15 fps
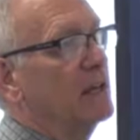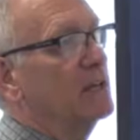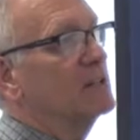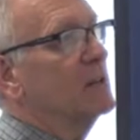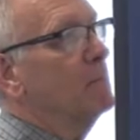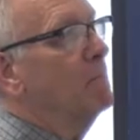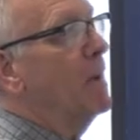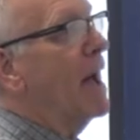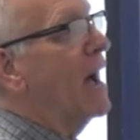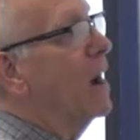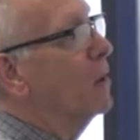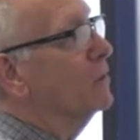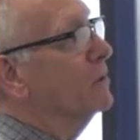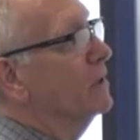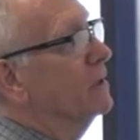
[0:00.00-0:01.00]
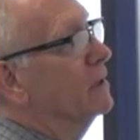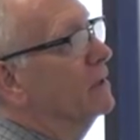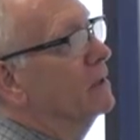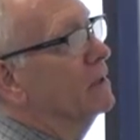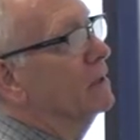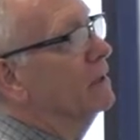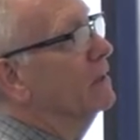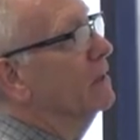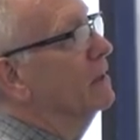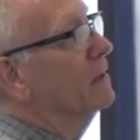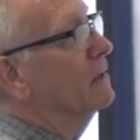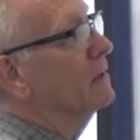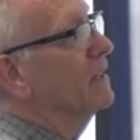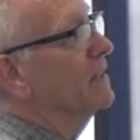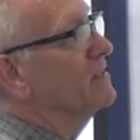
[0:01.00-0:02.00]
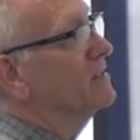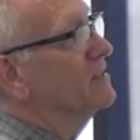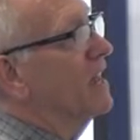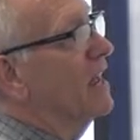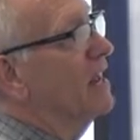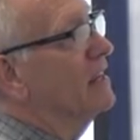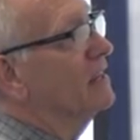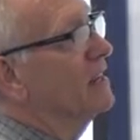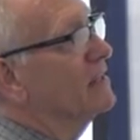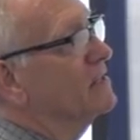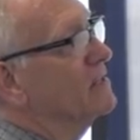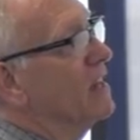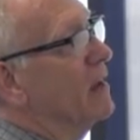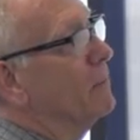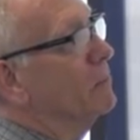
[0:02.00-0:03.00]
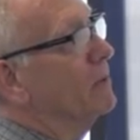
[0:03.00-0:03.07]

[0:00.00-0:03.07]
is about, let's say, let's say a